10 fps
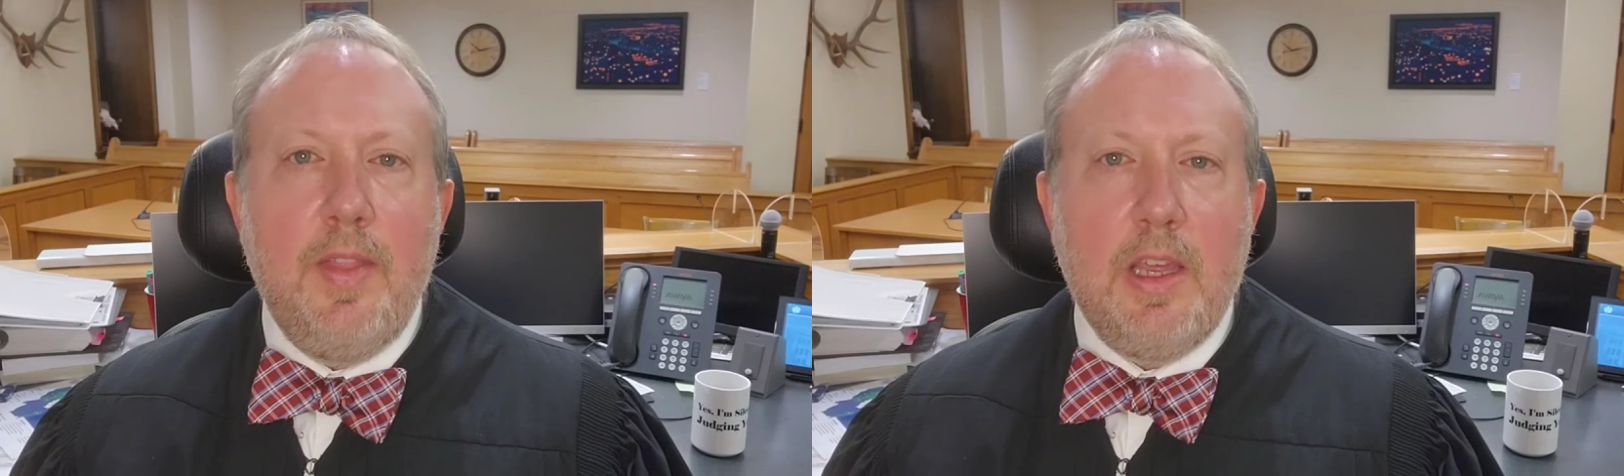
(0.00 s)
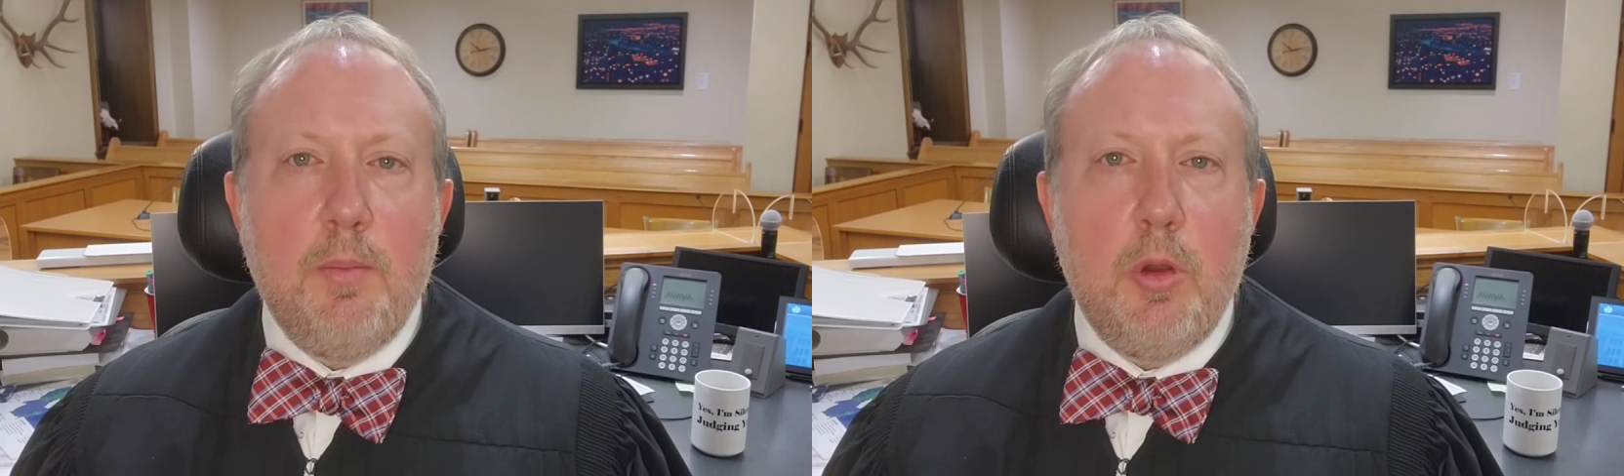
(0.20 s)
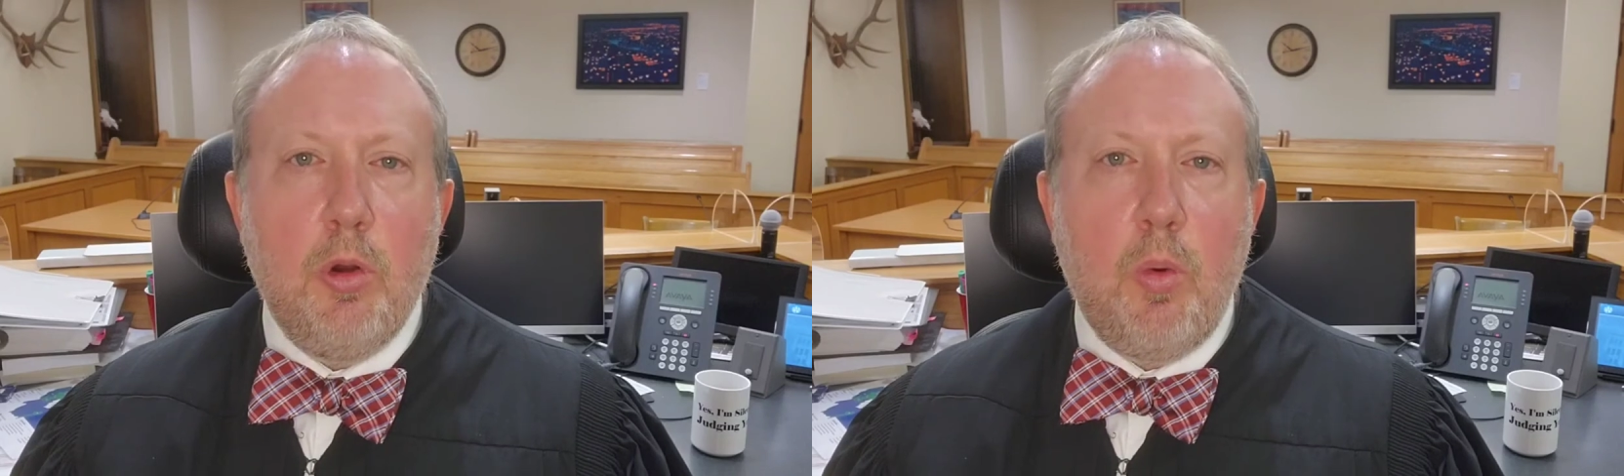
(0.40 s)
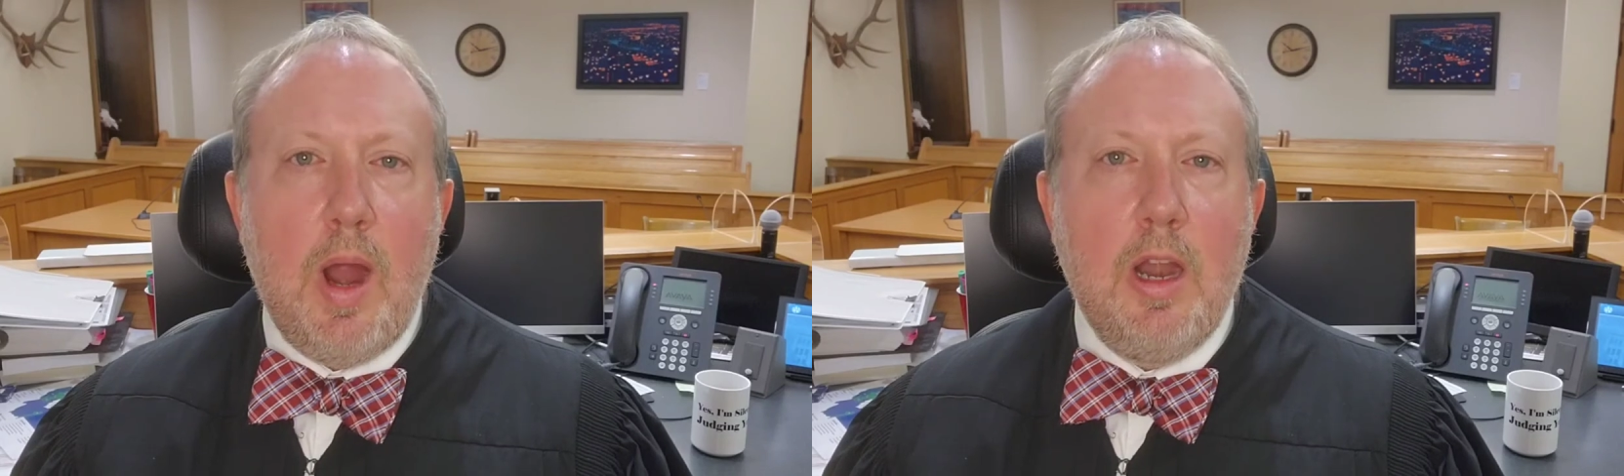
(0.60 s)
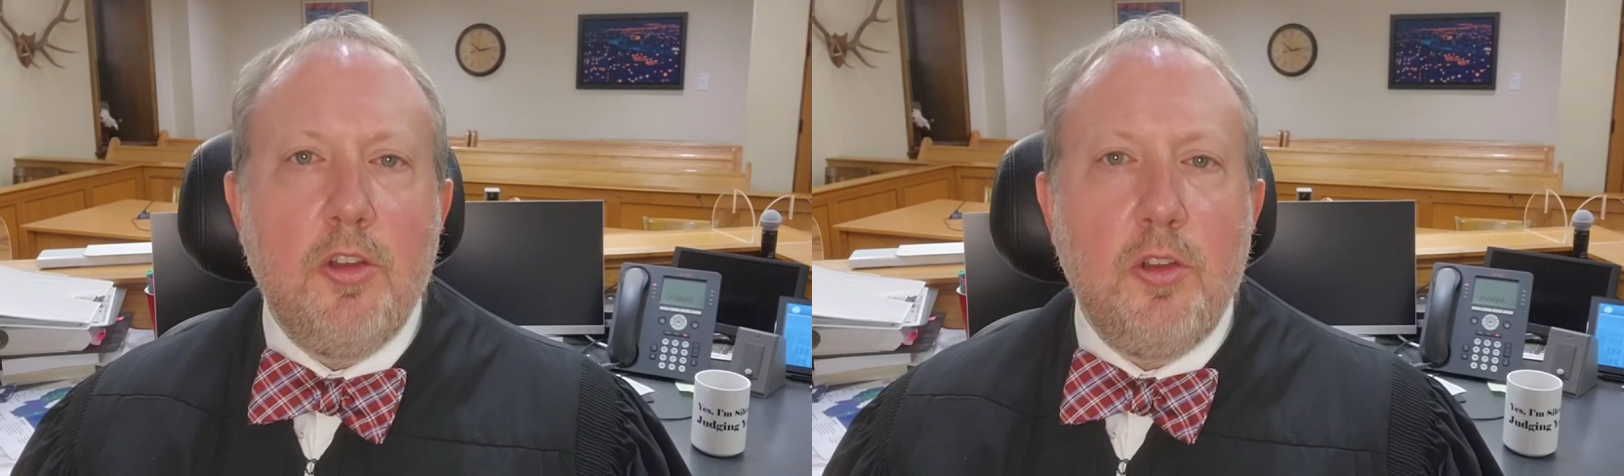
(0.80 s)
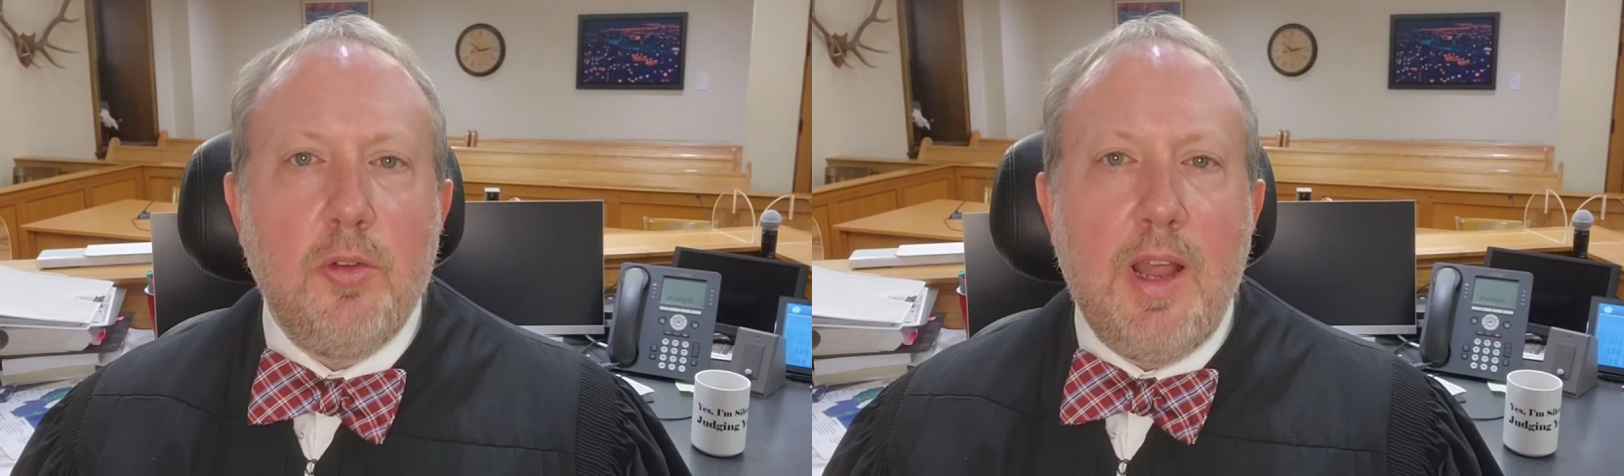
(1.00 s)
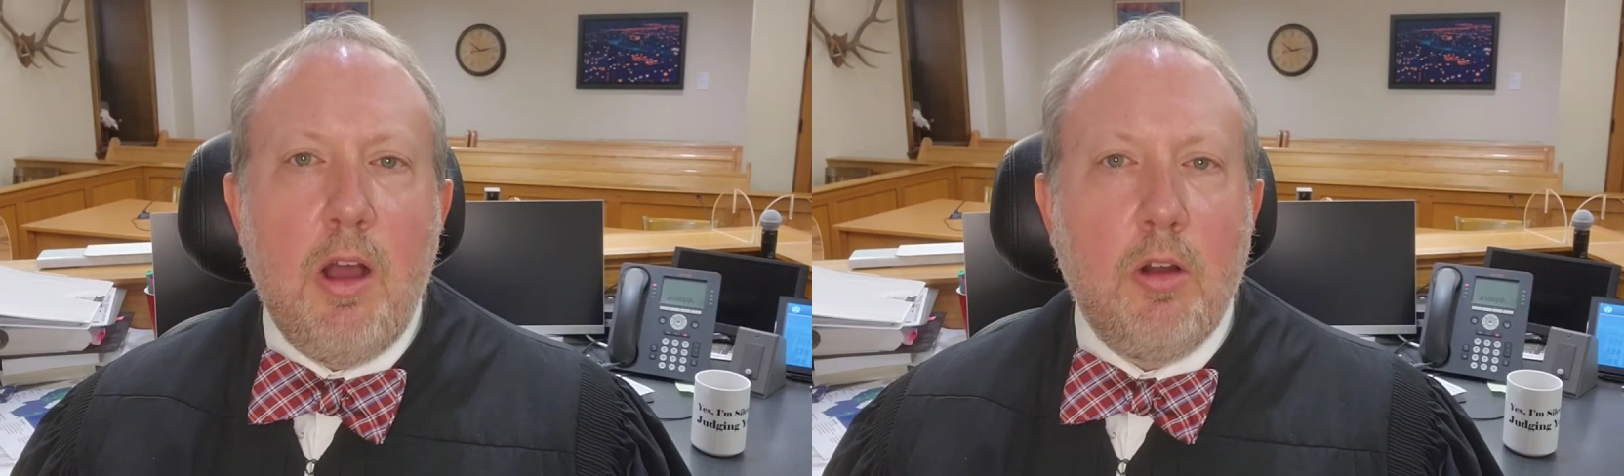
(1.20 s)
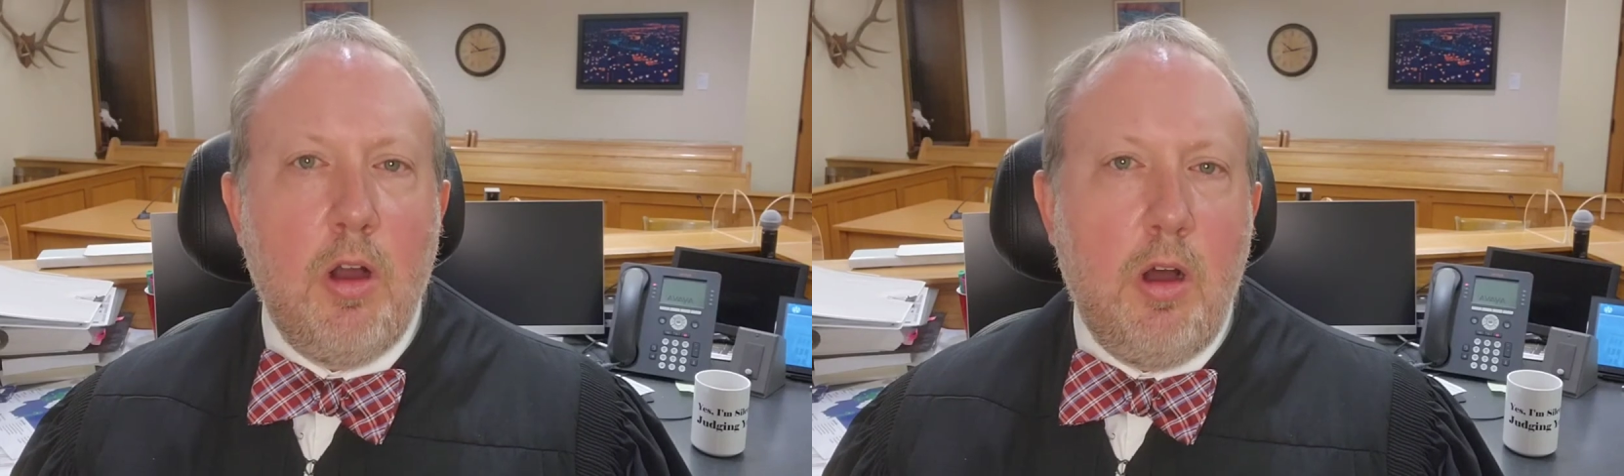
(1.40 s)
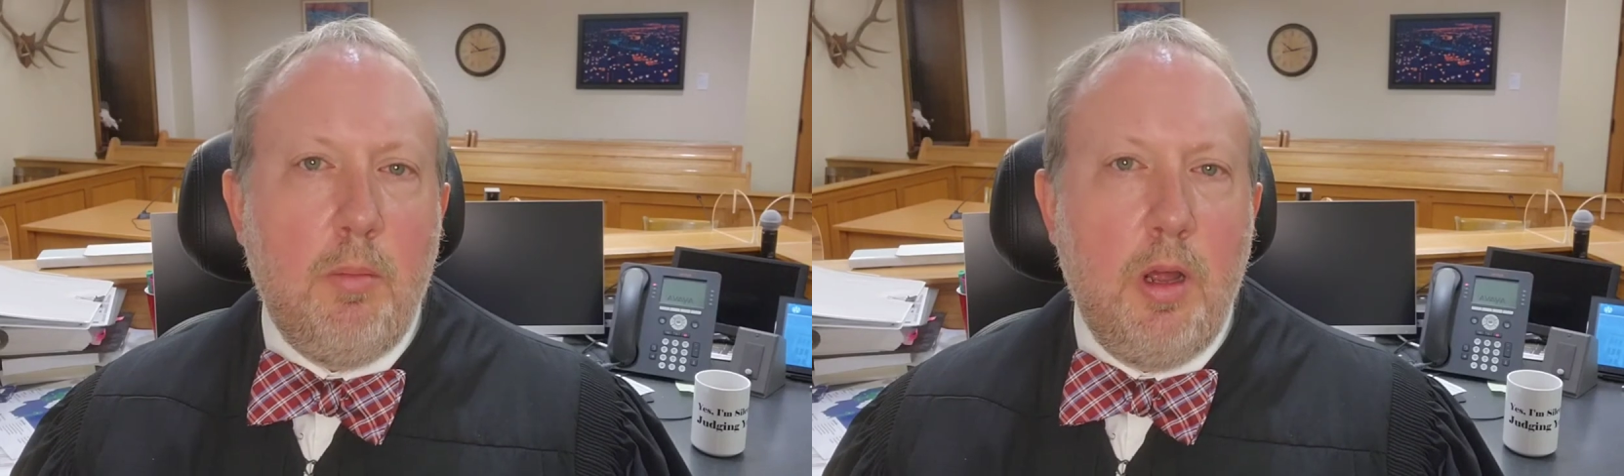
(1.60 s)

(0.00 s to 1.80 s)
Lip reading: they can be required to use an alcohol